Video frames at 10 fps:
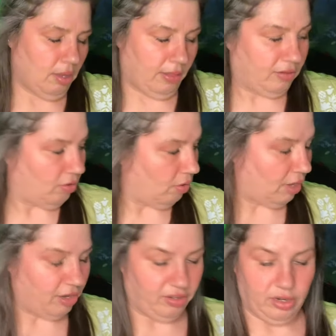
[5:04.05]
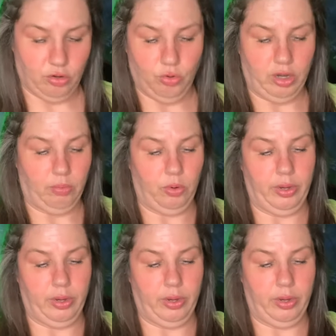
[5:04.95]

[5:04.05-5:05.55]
That's all. I just need to cool down real